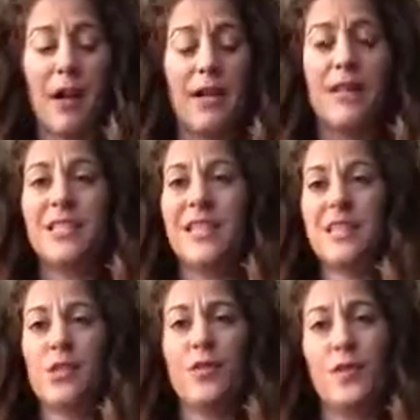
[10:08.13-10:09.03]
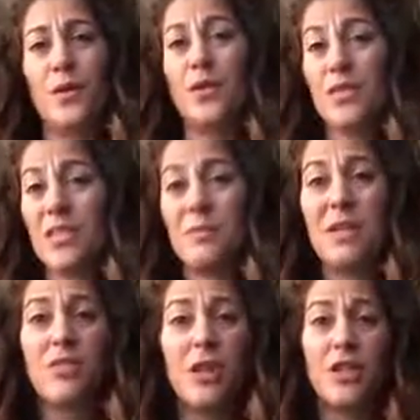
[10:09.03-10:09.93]
product. Gets your food
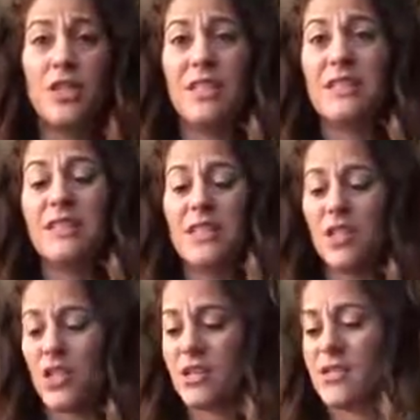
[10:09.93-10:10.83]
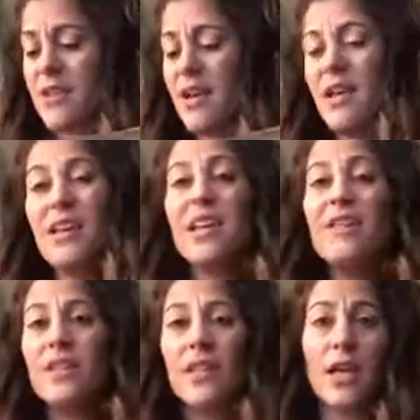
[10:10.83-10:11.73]
crispy, crunchy, delicious,
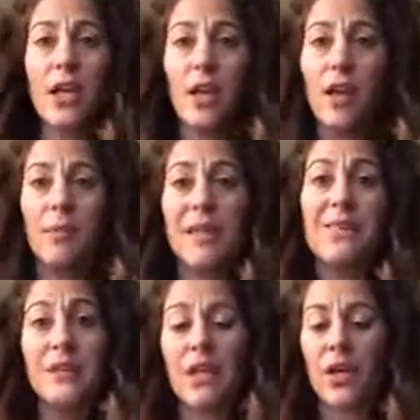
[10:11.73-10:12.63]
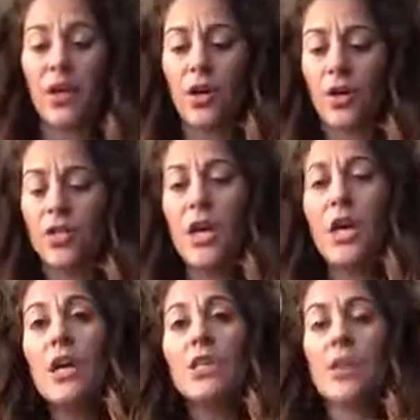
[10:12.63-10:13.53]
evenly cooked.
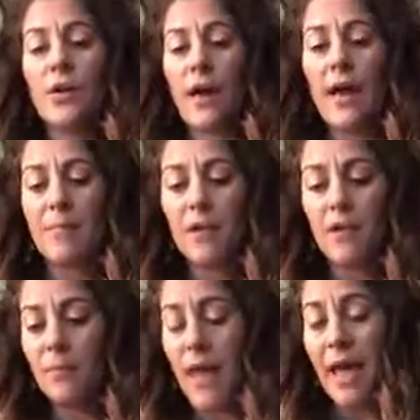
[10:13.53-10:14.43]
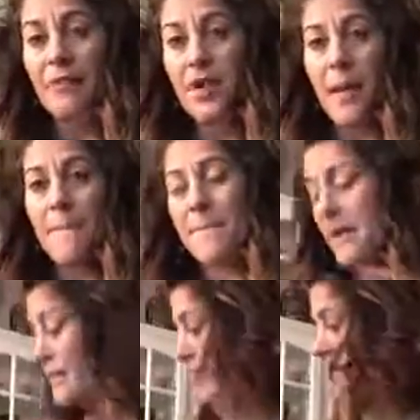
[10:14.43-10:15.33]
So I'm gonna, after I
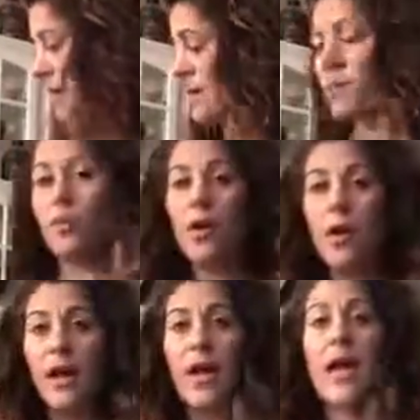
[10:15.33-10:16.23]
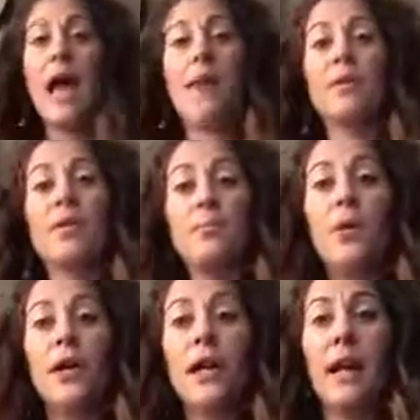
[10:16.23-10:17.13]
mix up my granola, I'm gonna
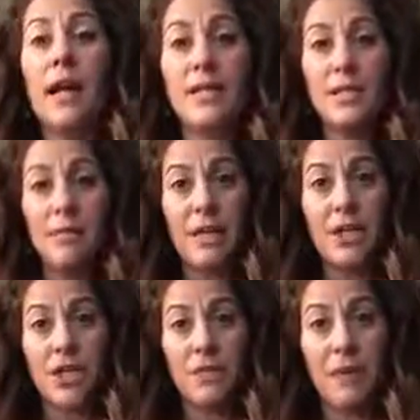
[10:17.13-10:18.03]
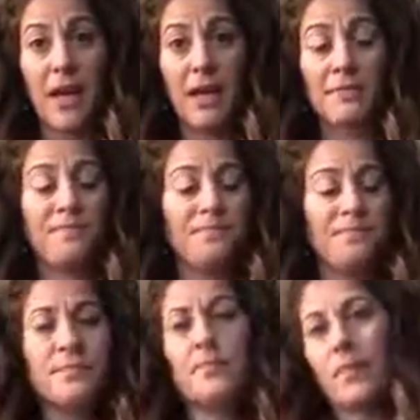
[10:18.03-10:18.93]
put it onto my sheet pan,
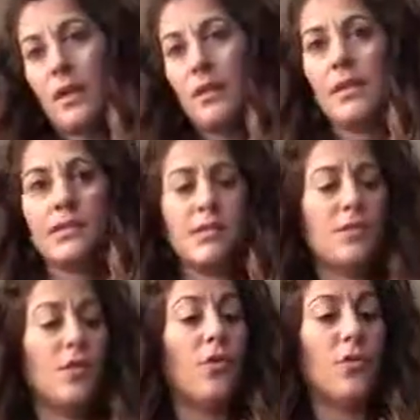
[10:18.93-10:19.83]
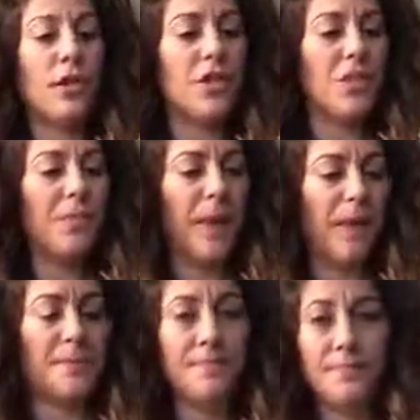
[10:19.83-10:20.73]
this stoneware sheet
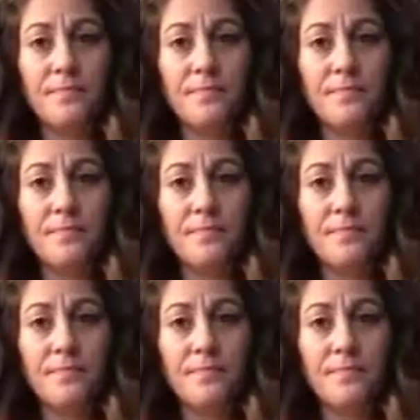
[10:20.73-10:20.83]
pan.